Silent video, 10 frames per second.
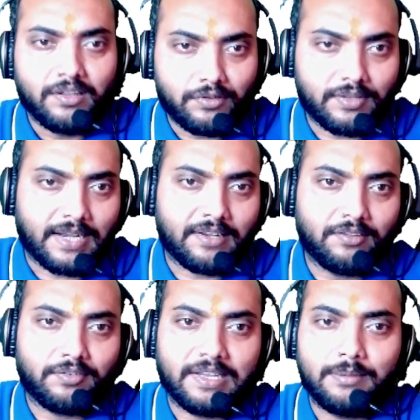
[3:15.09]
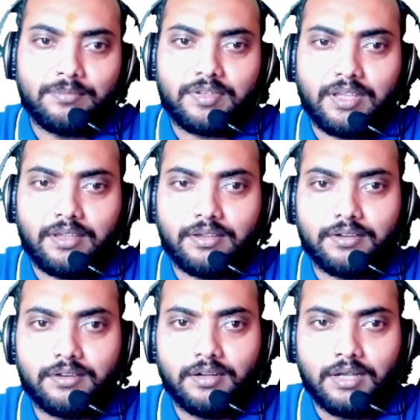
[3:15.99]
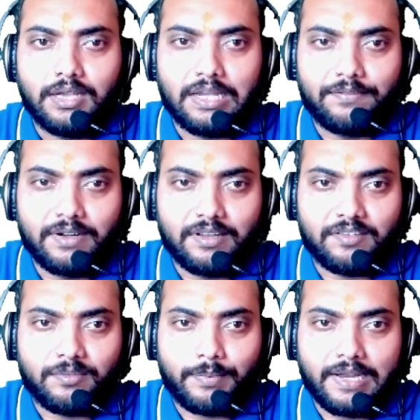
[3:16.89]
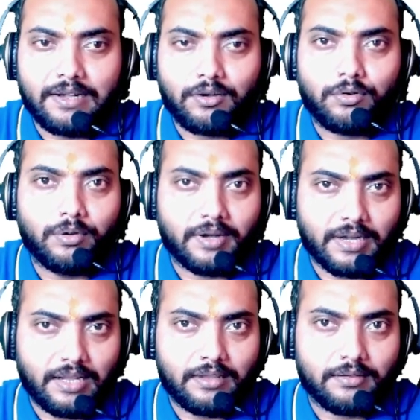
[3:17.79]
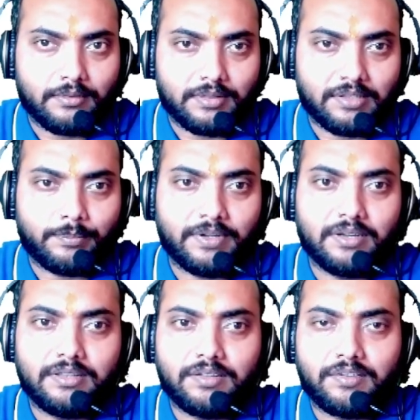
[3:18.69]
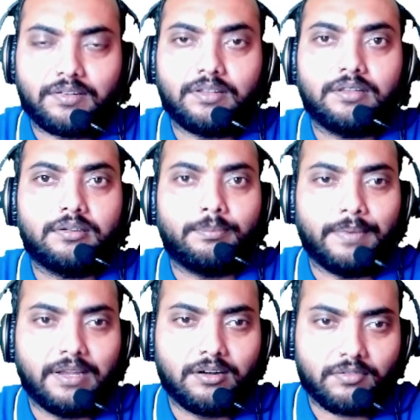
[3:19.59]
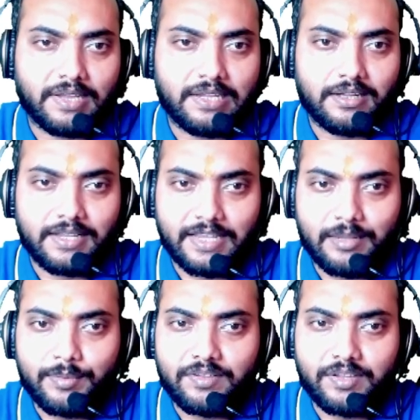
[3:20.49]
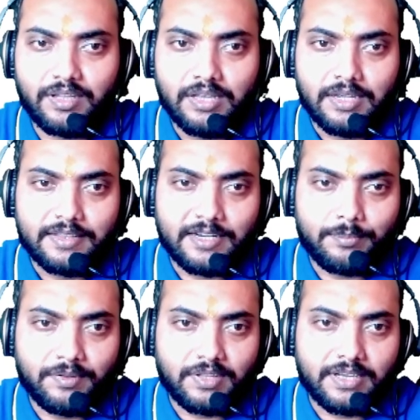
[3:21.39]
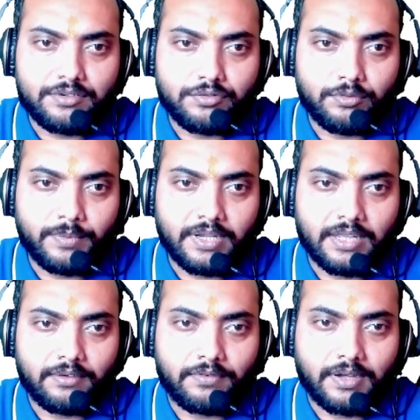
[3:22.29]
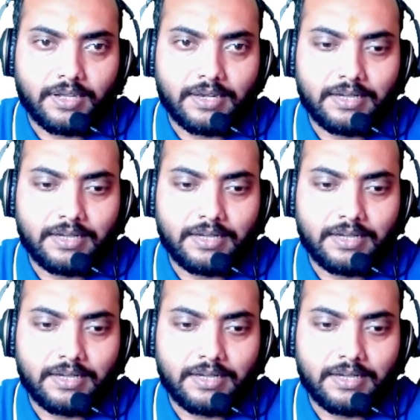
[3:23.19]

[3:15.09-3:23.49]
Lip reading: So that is why I'm saying here, if it is beta already, because this is in the bigger triangle ABC, that means it should be alpha.